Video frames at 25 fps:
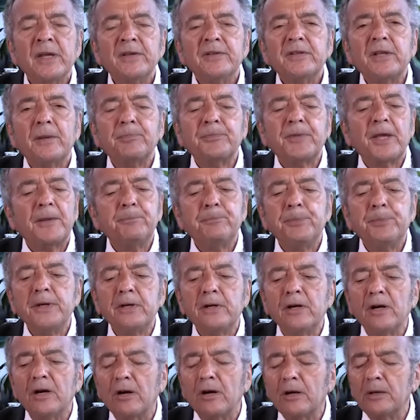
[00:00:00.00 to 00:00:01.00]
That
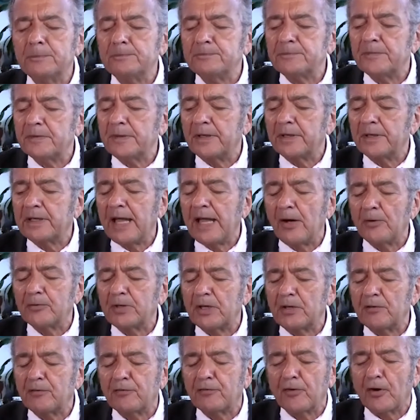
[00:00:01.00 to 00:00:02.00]
big
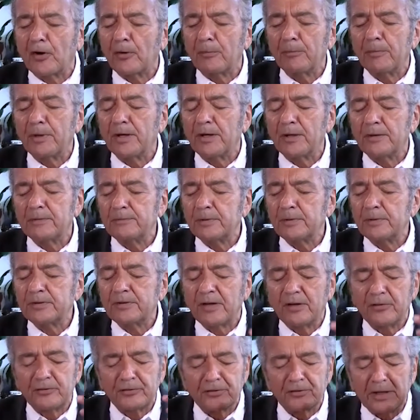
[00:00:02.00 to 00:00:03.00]
accounting firm, what the
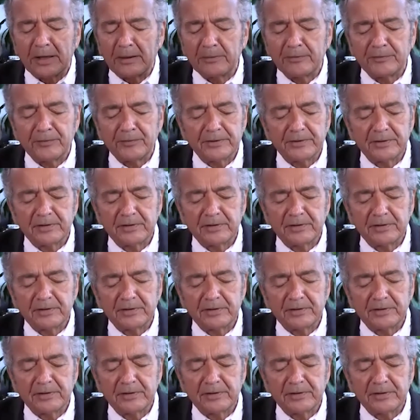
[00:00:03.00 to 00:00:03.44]
hell's the name of it?